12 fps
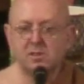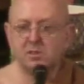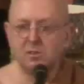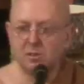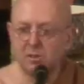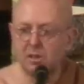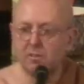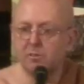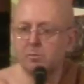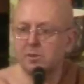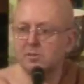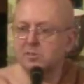You learn
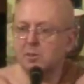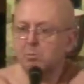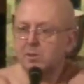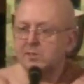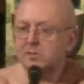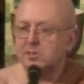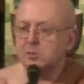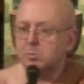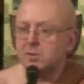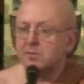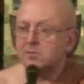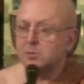from those unpleasant
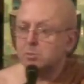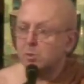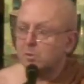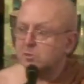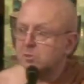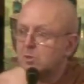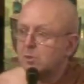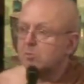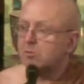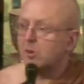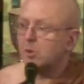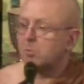experiences. We always call them
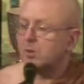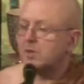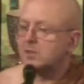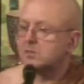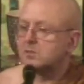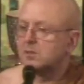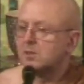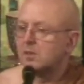growing pains.